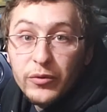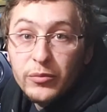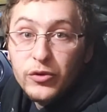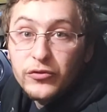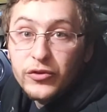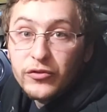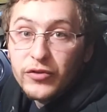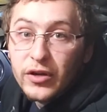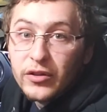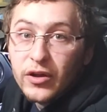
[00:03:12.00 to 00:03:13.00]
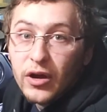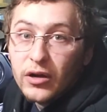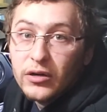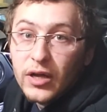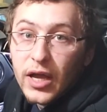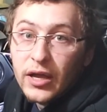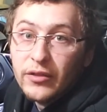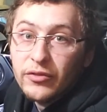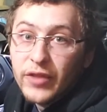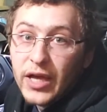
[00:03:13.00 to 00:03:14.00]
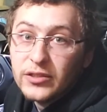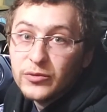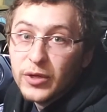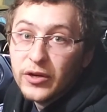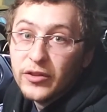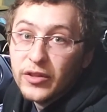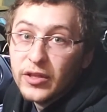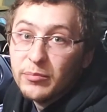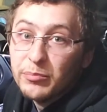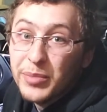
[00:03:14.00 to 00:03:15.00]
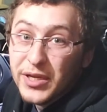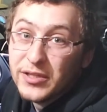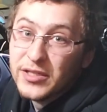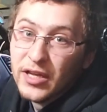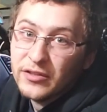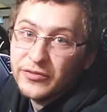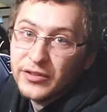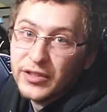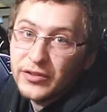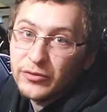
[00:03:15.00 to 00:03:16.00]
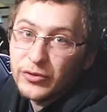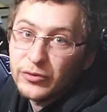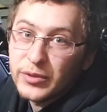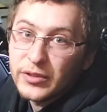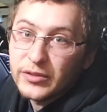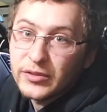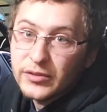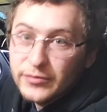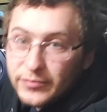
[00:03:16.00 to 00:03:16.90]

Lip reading: move to the front of the car, and that's where the biggest elephant in the room is.